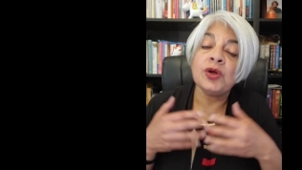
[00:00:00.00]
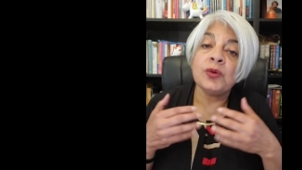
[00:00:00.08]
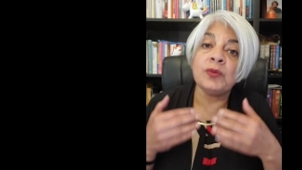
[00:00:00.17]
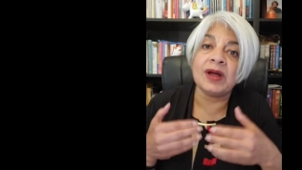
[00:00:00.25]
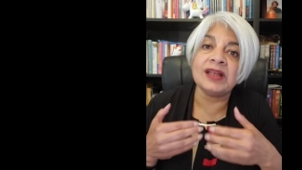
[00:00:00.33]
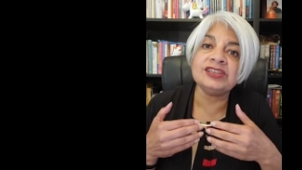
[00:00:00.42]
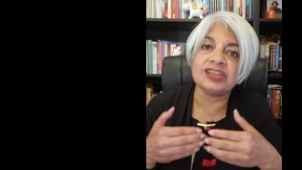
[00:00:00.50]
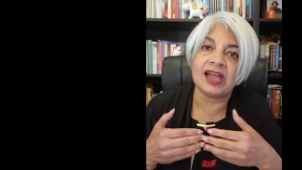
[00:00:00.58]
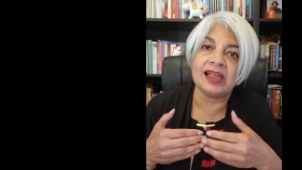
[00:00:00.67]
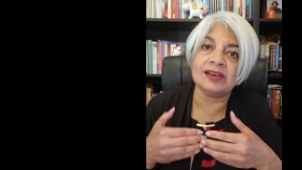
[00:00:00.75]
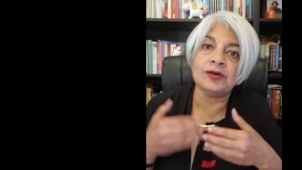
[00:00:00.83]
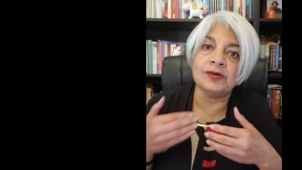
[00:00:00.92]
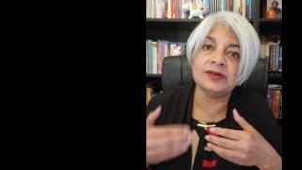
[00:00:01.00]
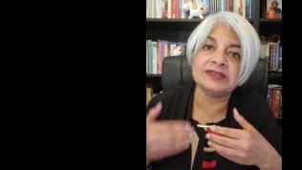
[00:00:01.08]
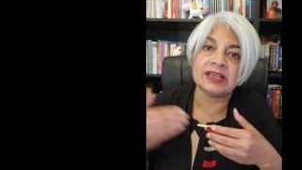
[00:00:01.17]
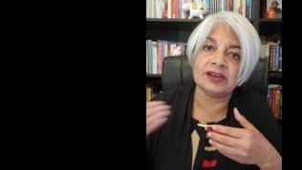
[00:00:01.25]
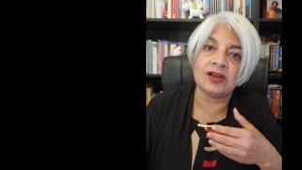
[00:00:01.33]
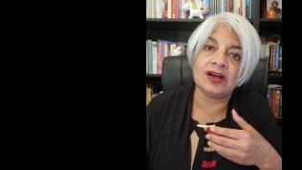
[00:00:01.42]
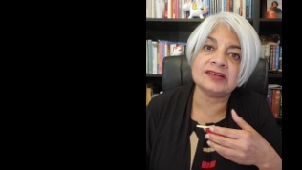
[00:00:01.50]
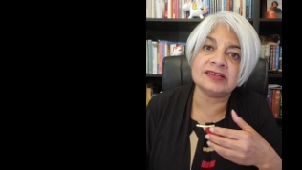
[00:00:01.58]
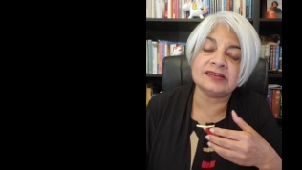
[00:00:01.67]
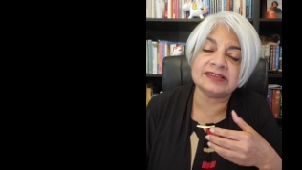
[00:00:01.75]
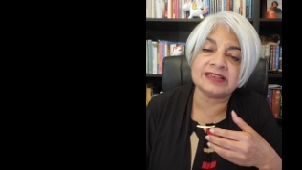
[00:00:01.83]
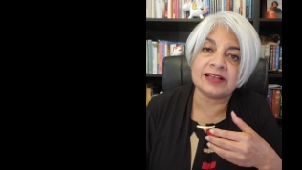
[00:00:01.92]
One child goes and locks
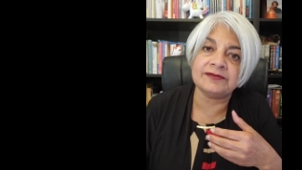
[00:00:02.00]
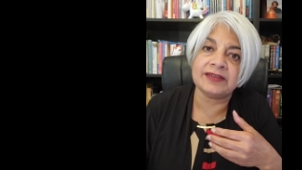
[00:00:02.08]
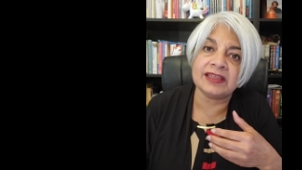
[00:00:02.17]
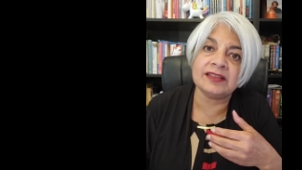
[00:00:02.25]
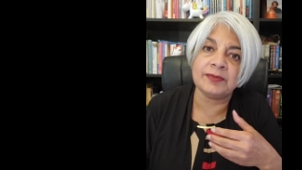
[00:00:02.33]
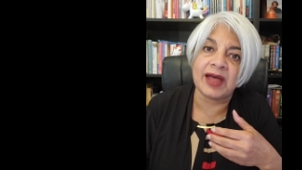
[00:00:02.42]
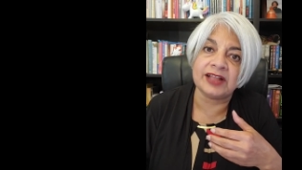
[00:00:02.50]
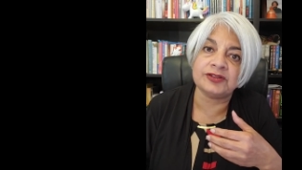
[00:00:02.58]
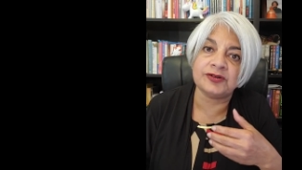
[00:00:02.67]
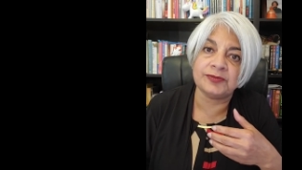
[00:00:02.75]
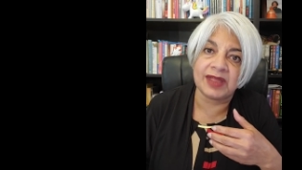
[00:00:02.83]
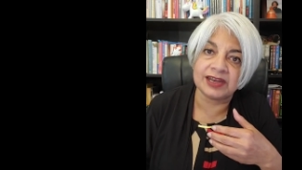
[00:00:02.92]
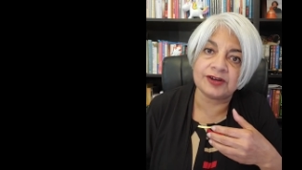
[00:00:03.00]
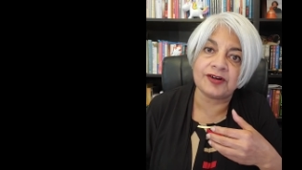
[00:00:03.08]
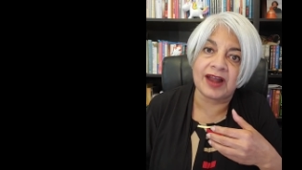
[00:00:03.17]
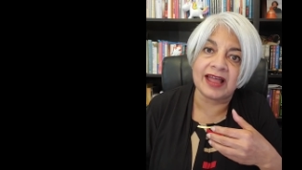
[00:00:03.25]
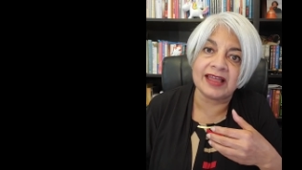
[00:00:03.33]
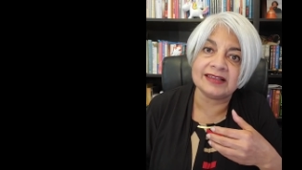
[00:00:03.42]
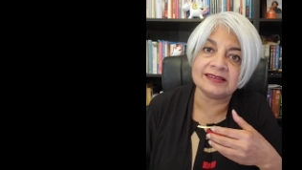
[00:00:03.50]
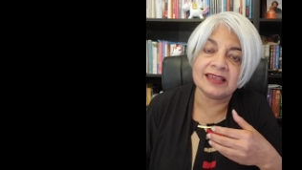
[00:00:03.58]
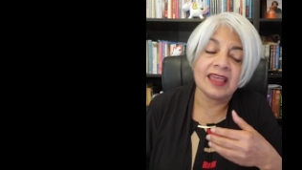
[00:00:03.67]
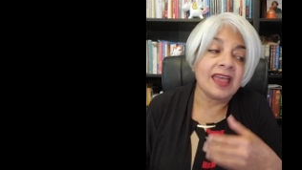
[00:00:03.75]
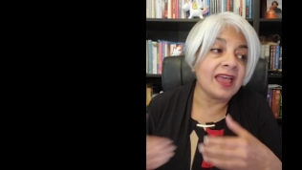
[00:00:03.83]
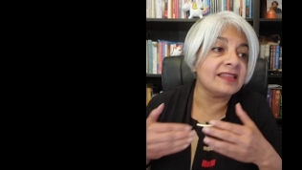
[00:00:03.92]
herself in the bathroom and cries,
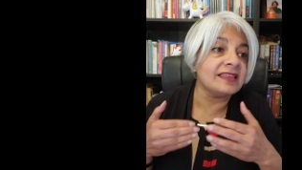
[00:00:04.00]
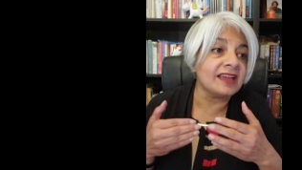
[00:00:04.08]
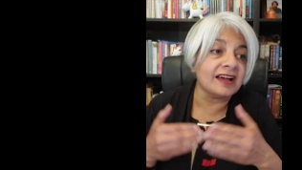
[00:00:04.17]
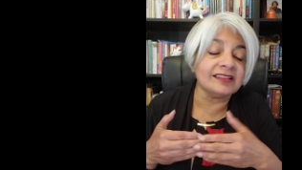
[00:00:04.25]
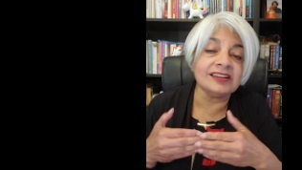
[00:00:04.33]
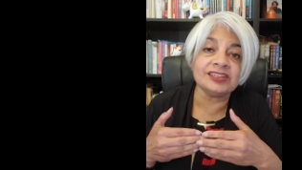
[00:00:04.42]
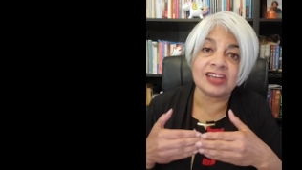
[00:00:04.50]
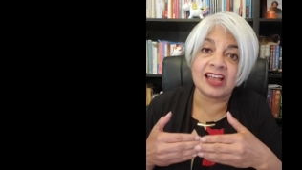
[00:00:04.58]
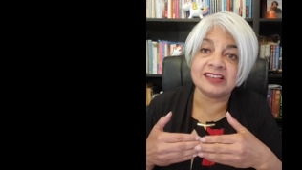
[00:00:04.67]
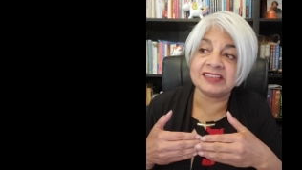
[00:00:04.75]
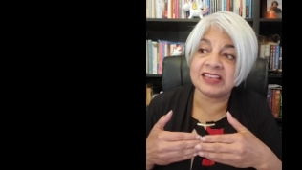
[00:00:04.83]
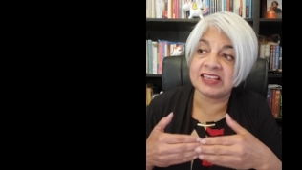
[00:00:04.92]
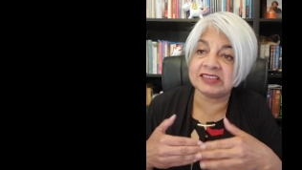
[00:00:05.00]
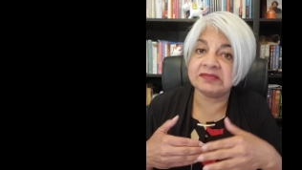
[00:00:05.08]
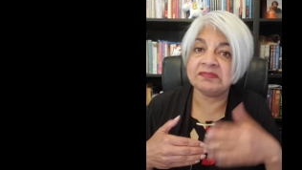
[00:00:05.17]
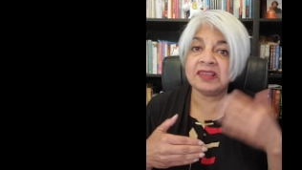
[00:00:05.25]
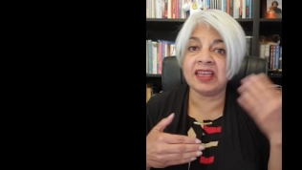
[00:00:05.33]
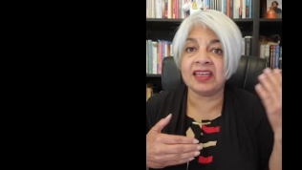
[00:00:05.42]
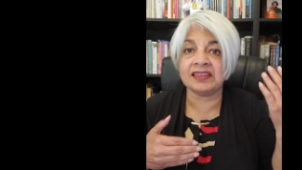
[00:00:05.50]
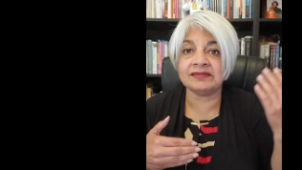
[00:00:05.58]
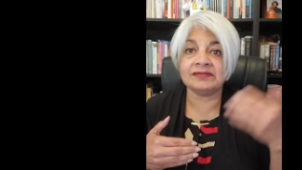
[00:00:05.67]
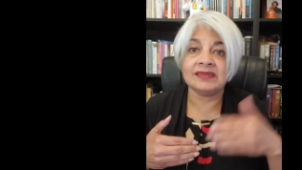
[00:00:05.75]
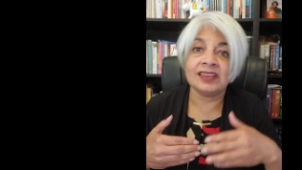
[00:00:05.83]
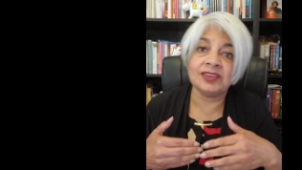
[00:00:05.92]
and the other child says, eh,
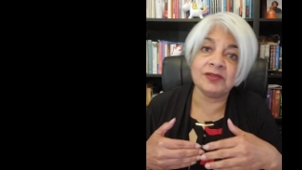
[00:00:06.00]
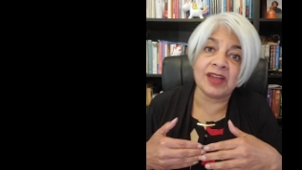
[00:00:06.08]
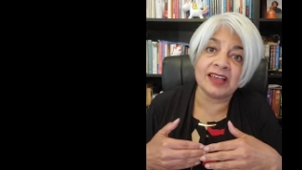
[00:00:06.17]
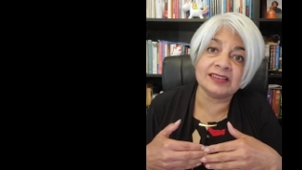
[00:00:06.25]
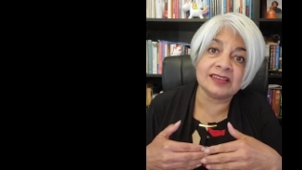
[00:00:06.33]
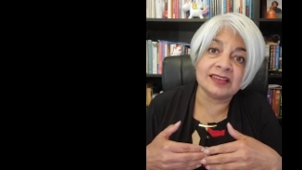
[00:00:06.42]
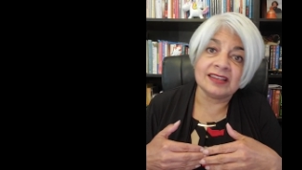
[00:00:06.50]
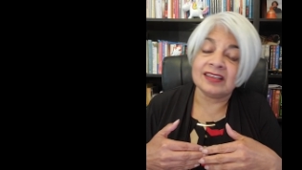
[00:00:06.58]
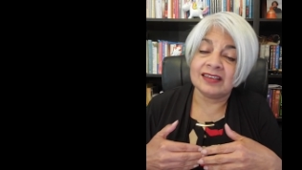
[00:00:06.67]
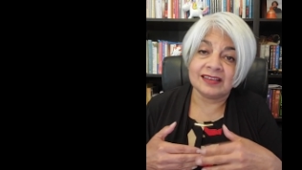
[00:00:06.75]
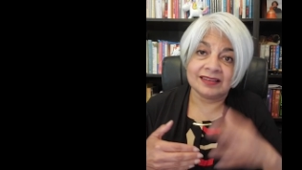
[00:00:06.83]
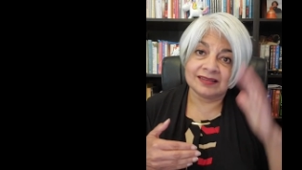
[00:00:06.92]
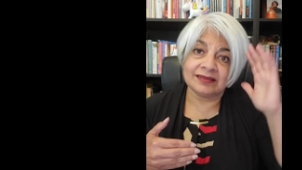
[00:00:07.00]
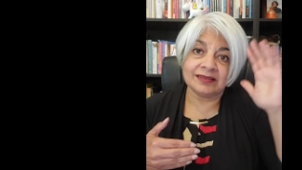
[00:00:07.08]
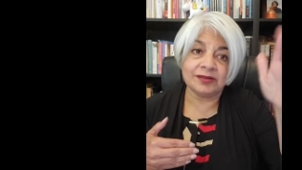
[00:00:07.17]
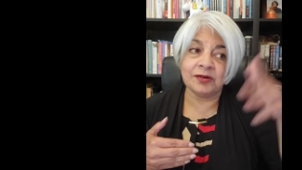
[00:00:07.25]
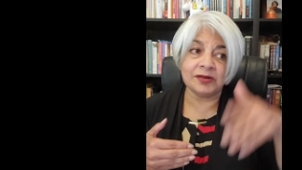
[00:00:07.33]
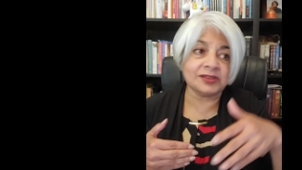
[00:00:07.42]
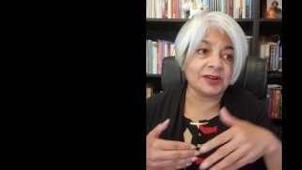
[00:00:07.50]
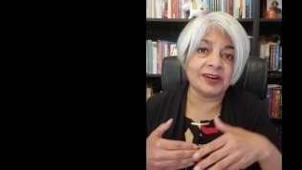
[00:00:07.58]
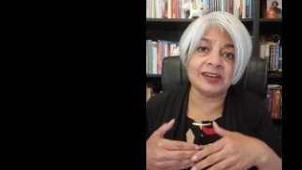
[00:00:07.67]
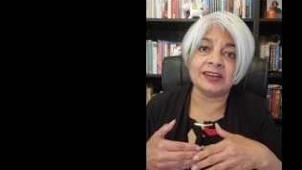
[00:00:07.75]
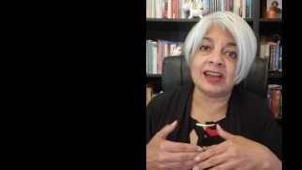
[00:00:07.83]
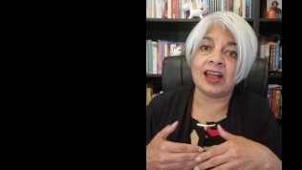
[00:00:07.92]
you guys Go
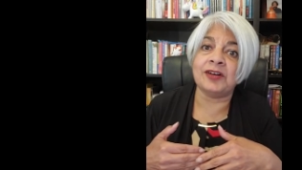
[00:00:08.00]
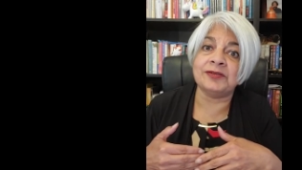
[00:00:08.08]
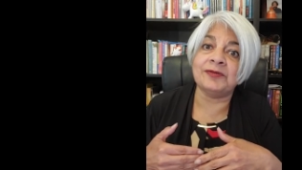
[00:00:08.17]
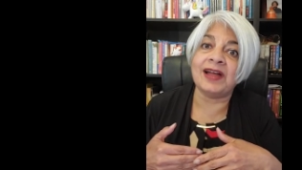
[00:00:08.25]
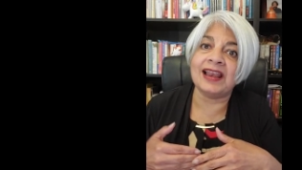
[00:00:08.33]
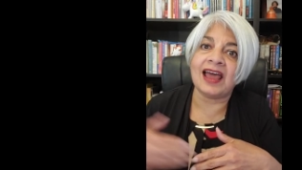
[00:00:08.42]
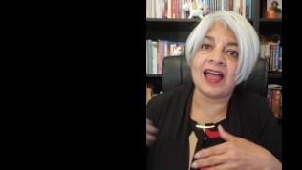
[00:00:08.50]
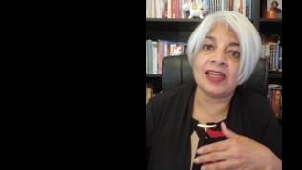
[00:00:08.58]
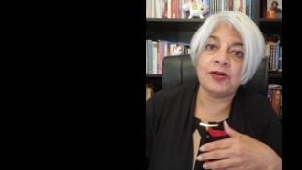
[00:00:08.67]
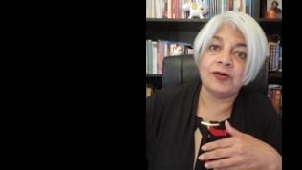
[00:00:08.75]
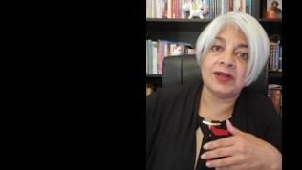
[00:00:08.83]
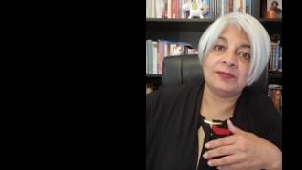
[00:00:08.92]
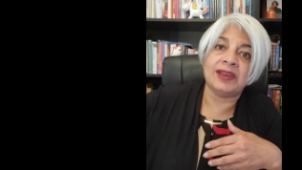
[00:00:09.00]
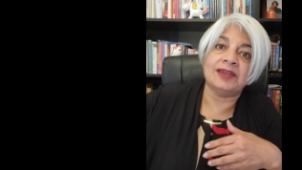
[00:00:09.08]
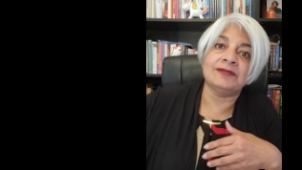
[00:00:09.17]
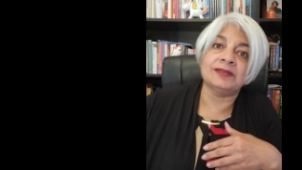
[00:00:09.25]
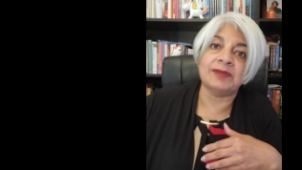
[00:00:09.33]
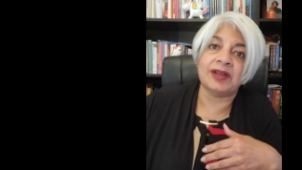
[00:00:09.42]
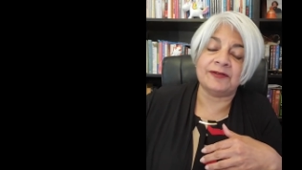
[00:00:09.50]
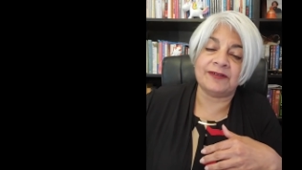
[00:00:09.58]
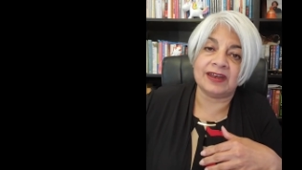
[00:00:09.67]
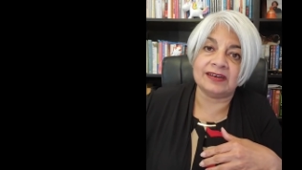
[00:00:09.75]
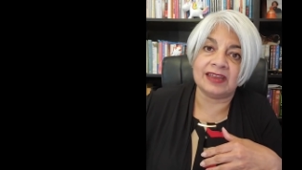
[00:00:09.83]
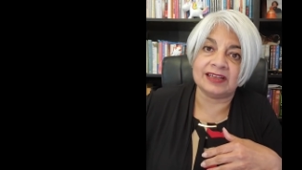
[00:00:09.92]
sort it out while I go and play with my
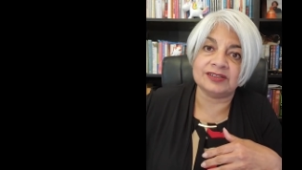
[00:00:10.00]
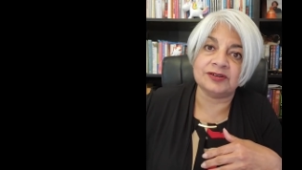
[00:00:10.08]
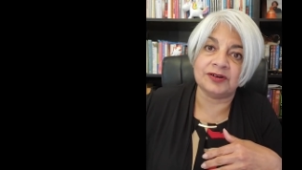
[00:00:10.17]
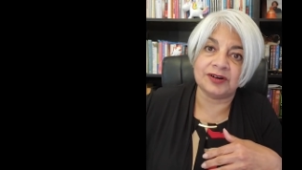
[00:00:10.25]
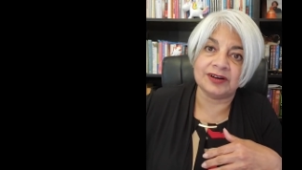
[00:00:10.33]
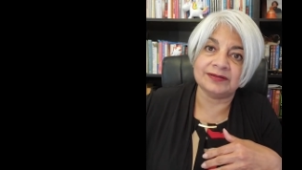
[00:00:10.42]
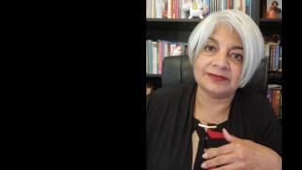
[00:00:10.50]
friend next door.